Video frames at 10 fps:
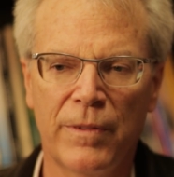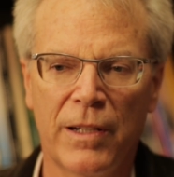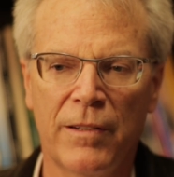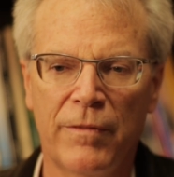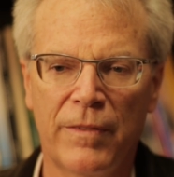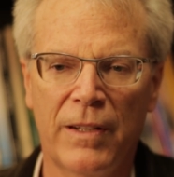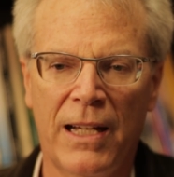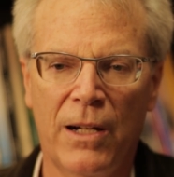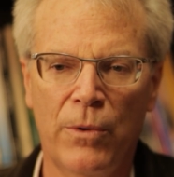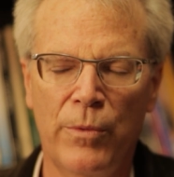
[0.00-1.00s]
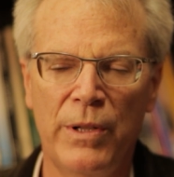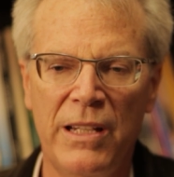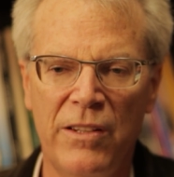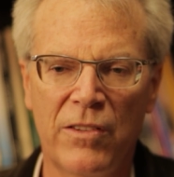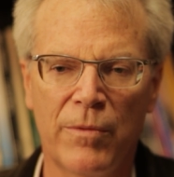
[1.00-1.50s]
of how we
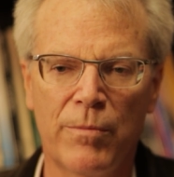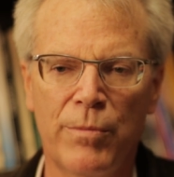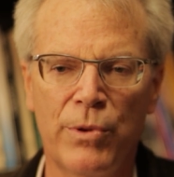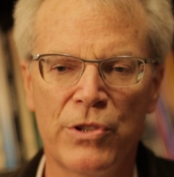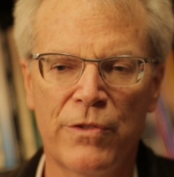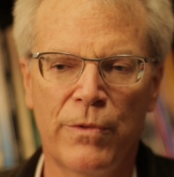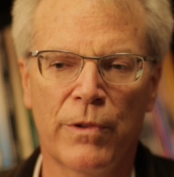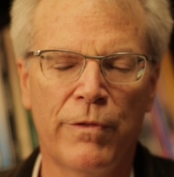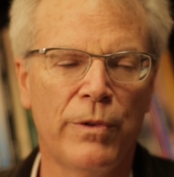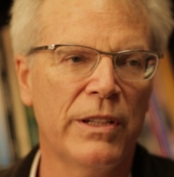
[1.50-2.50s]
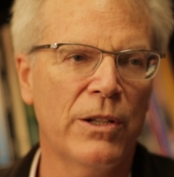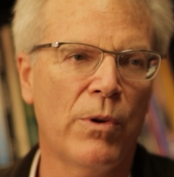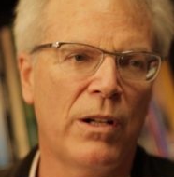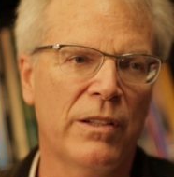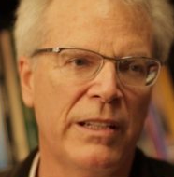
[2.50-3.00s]
need to push for full
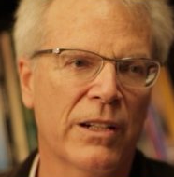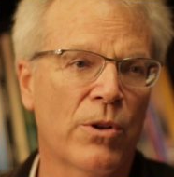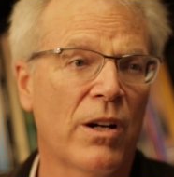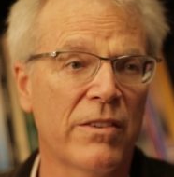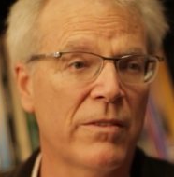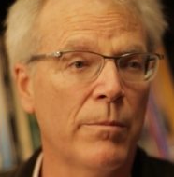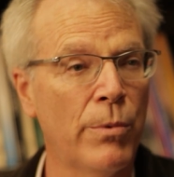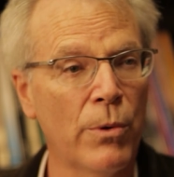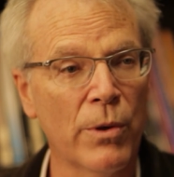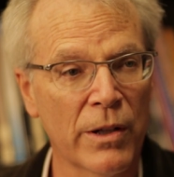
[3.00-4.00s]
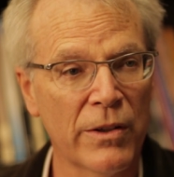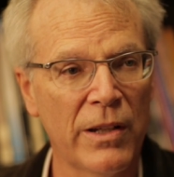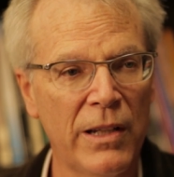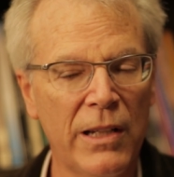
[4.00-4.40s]
equality across the board,